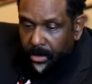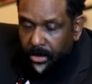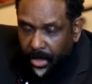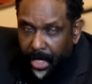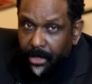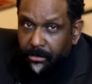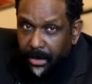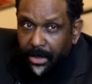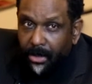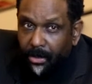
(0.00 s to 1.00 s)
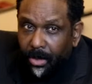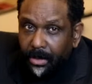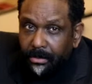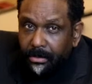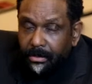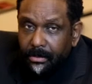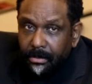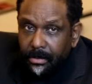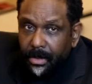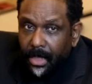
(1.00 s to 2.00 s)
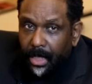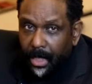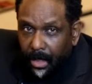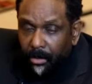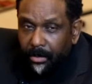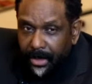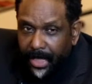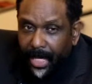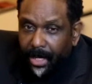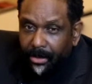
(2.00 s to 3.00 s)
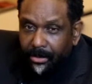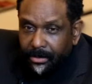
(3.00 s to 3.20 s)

Save me, Lord. Help me now.